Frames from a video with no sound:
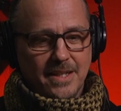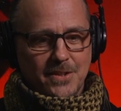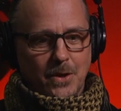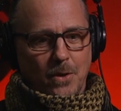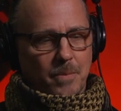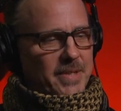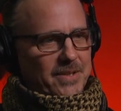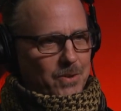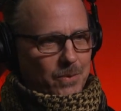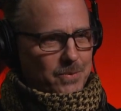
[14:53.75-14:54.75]
So, I mean,
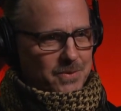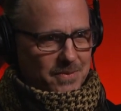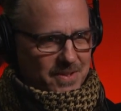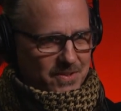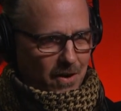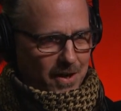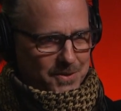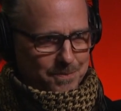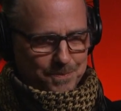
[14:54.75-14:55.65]
it's awesome.